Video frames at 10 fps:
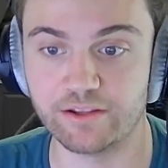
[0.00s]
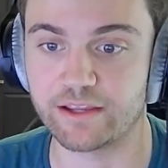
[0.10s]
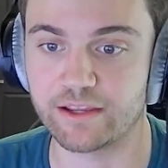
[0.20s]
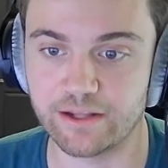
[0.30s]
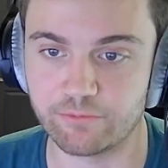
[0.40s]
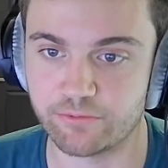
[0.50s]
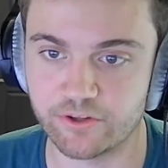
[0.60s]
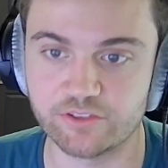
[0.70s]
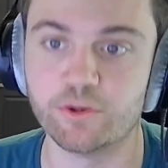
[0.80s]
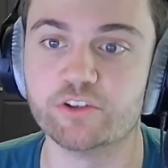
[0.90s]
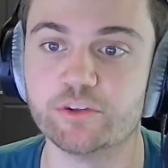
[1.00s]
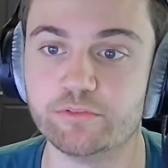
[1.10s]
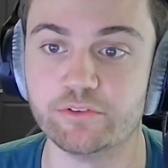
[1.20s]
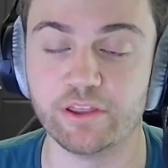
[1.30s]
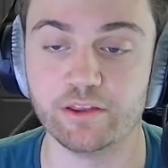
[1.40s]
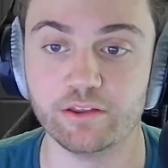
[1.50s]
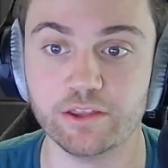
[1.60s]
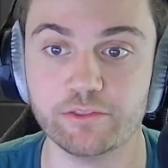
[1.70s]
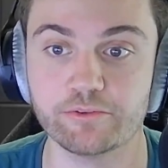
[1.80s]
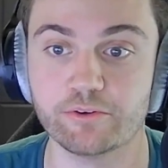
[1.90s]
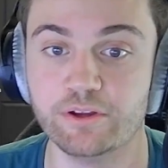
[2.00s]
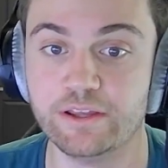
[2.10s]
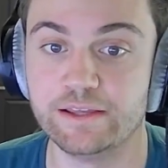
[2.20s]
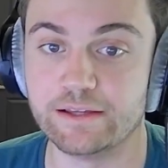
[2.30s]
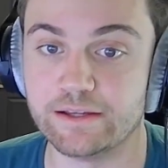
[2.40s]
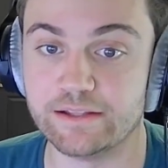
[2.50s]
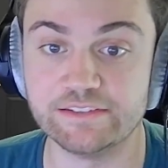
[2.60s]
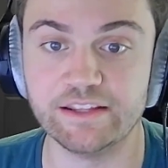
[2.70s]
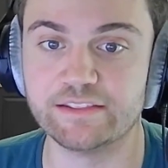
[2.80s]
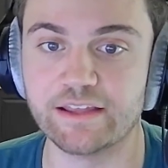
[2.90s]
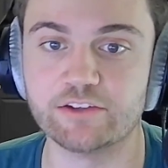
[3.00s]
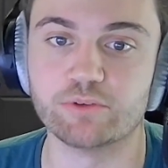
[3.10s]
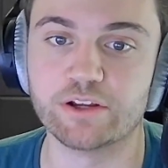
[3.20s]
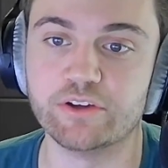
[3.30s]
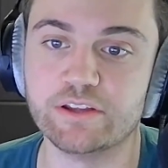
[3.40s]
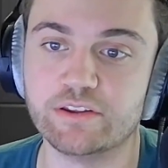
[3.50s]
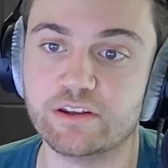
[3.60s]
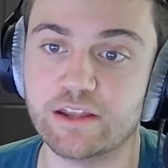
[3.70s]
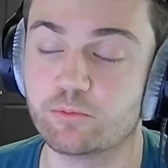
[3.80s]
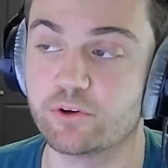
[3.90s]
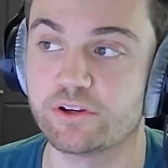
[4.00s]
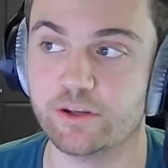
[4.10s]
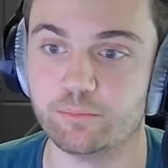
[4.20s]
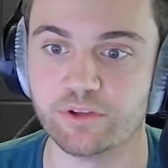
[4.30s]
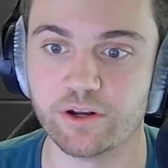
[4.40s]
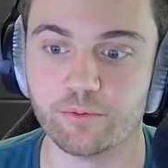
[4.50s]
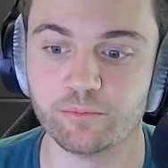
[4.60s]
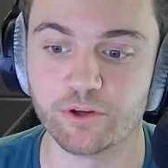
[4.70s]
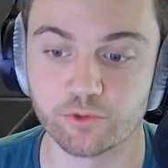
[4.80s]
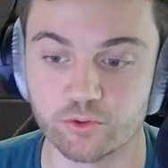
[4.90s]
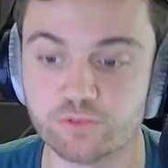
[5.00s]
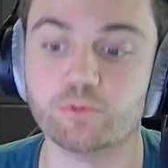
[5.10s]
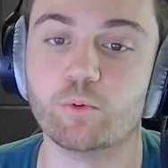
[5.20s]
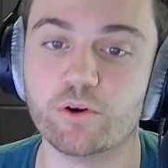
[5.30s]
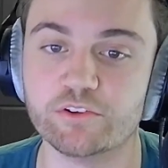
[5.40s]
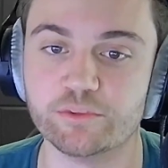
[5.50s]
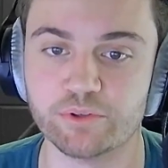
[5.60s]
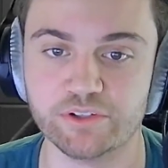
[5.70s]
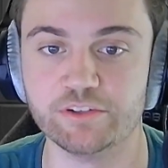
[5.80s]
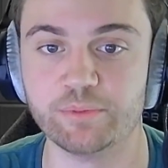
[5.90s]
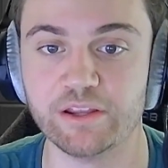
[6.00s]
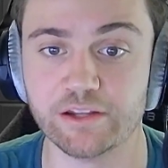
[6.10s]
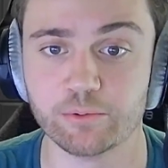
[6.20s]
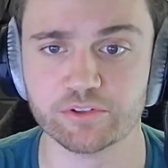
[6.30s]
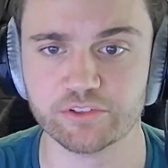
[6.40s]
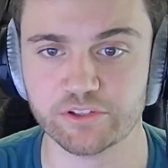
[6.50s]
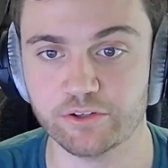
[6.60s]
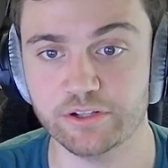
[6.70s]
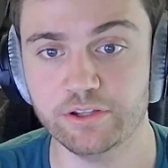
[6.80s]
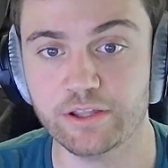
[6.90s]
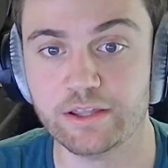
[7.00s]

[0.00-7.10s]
I can have a very small sum of Ether and stake that directly into the network and accrue some rewards and participate in network security.